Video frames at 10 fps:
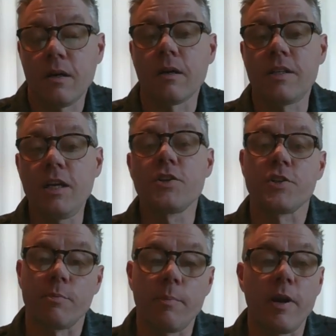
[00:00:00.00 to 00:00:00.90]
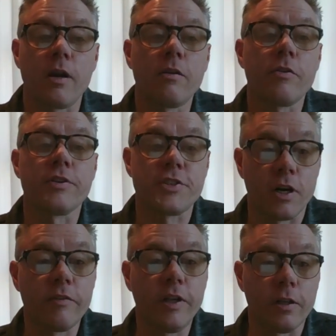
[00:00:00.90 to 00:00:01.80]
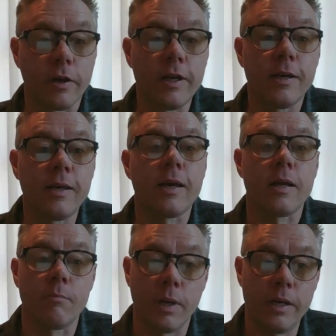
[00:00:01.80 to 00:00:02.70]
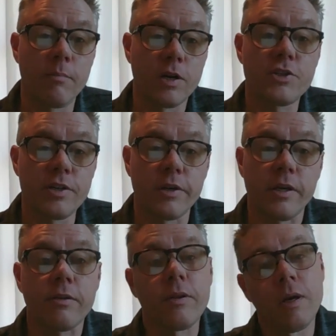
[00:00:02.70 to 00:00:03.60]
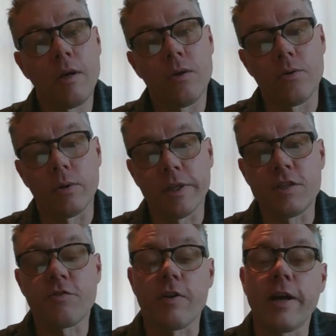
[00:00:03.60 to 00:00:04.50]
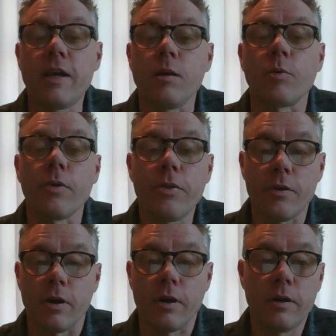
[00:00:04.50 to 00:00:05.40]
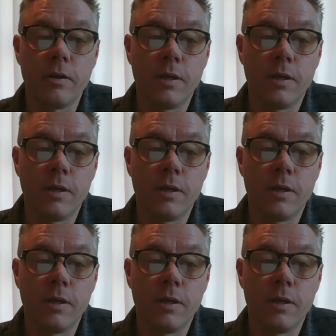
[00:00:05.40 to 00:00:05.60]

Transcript: Our teachers are preparing for the start of e-learning again on Monday, March 30th through at least Friday, April 3rd.